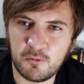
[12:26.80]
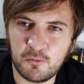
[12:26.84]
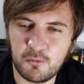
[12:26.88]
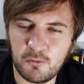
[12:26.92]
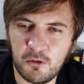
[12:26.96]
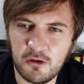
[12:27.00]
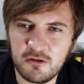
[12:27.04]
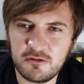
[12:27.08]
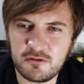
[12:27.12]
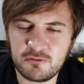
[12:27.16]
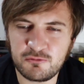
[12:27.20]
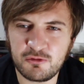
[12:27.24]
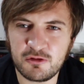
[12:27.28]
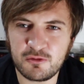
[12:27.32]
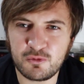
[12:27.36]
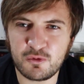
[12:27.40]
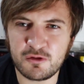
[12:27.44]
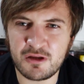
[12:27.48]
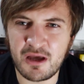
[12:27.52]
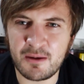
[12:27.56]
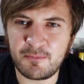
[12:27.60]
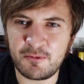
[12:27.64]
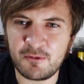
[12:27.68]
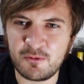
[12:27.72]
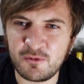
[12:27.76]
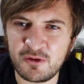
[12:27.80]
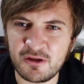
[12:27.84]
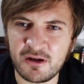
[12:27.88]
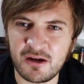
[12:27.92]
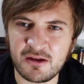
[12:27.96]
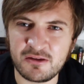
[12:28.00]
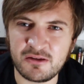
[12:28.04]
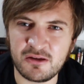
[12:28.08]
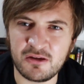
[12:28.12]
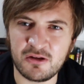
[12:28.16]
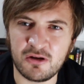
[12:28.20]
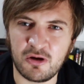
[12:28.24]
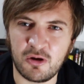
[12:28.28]
Once Chris was happy with the
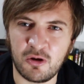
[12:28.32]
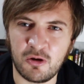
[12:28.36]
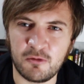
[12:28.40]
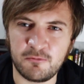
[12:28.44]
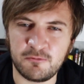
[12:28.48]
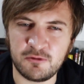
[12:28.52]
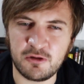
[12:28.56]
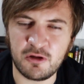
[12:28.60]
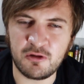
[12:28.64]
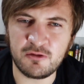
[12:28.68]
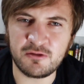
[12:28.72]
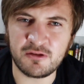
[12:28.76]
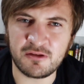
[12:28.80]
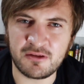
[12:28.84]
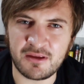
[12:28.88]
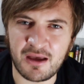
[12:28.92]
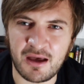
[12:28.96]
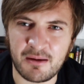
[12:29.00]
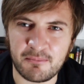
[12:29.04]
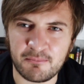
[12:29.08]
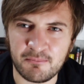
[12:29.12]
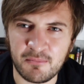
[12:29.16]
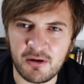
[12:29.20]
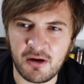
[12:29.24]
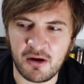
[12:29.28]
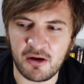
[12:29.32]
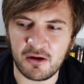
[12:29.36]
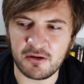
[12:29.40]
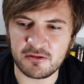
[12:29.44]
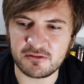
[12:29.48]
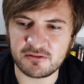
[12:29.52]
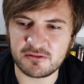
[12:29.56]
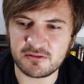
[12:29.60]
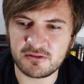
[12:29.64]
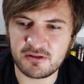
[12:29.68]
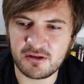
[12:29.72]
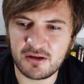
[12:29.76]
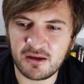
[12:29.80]
idea of using that
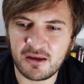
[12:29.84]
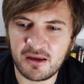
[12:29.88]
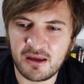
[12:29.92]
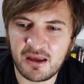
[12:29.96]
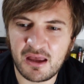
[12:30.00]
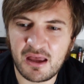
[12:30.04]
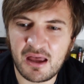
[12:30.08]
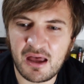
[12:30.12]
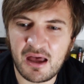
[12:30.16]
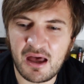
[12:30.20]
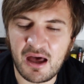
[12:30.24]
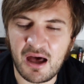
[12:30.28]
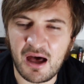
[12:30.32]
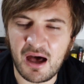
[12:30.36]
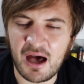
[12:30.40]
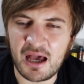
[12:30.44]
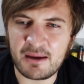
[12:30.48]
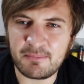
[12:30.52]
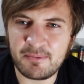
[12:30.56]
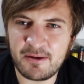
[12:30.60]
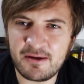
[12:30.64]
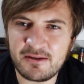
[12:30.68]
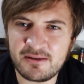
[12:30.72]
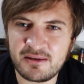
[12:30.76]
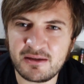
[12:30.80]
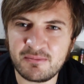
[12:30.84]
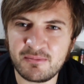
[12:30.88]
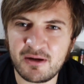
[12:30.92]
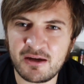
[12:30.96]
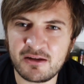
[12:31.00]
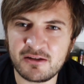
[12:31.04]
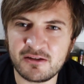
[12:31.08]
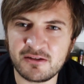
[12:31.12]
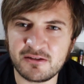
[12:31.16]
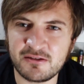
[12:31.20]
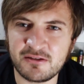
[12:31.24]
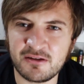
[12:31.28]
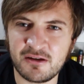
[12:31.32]
mask, I basically
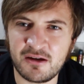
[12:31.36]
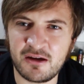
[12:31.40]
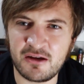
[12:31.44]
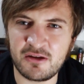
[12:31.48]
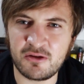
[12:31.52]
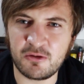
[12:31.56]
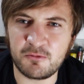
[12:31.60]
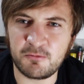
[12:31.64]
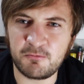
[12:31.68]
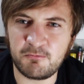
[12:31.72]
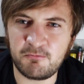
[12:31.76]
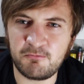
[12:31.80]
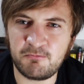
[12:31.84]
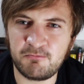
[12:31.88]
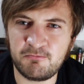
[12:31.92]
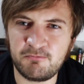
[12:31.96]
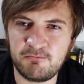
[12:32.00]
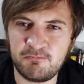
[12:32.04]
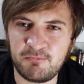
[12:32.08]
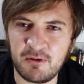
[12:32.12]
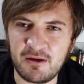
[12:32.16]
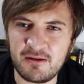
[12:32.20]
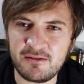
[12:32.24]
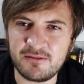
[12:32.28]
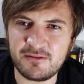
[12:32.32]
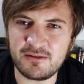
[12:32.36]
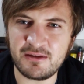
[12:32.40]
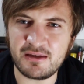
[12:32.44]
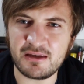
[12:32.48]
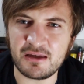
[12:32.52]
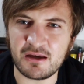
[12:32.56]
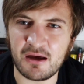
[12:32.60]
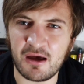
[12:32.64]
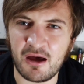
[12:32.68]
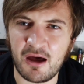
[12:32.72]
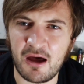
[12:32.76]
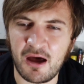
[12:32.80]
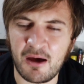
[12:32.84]
made a design of
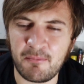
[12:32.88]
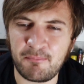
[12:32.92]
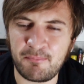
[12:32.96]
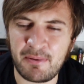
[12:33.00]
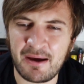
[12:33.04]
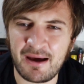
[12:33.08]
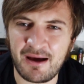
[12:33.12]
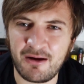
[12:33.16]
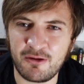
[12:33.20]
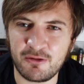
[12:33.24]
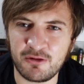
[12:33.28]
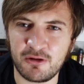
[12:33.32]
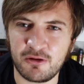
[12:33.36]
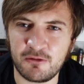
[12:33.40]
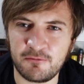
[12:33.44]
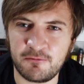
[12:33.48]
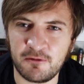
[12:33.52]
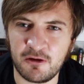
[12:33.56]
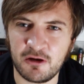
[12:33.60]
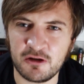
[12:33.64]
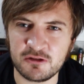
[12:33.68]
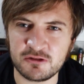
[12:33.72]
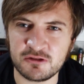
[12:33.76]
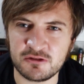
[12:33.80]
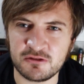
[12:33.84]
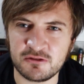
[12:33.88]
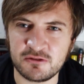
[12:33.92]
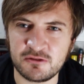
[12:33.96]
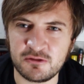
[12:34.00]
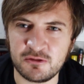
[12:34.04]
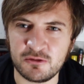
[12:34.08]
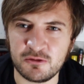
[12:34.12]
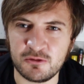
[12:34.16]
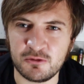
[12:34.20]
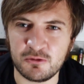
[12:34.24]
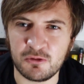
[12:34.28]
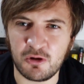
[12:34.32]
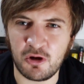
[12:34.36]
basically a parallel version
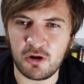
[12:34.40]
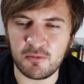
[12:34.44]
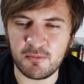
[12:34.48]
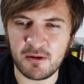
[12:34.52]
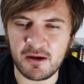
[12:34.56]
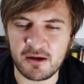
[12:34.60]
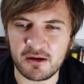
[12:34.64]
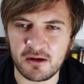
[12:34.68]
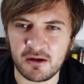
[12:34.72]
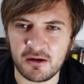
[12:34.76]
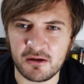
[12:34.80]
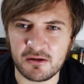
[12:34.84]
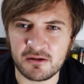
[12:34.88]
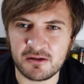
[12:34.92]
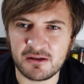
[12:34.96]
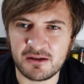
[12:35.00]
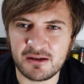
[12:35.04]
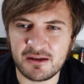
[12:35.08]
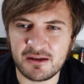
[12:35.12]
to Omega.